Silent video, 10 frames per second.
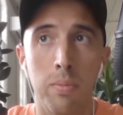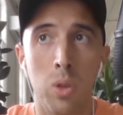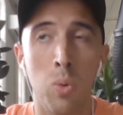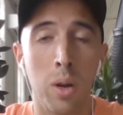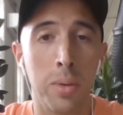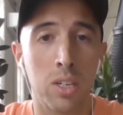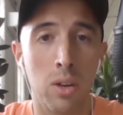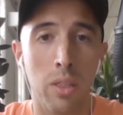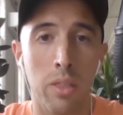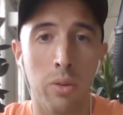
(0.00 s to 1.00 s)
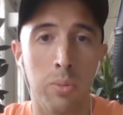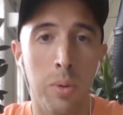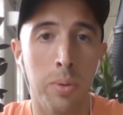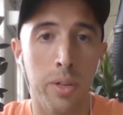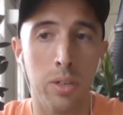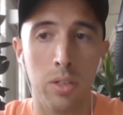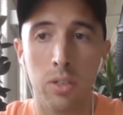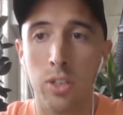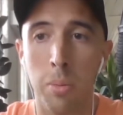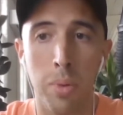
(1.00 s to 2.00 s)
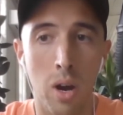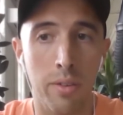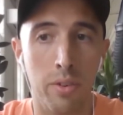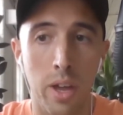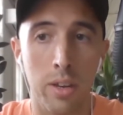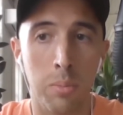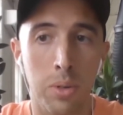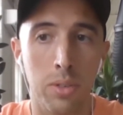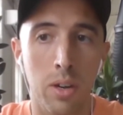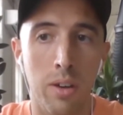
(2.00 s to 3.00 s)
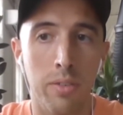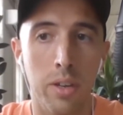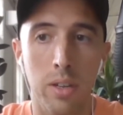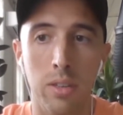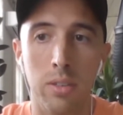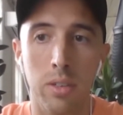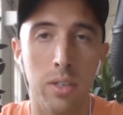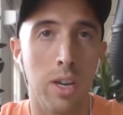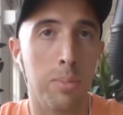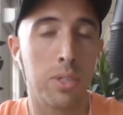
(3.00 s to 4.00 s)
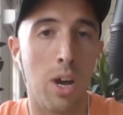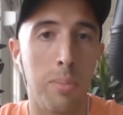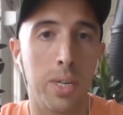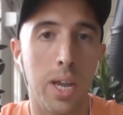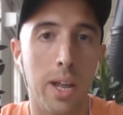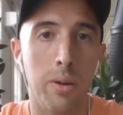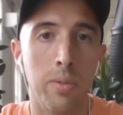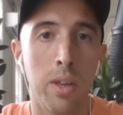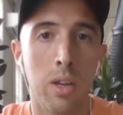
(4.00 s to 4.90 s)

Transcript: you want to make sure that those people didn't just jump on for that 10% off and then instantly type stop to get out.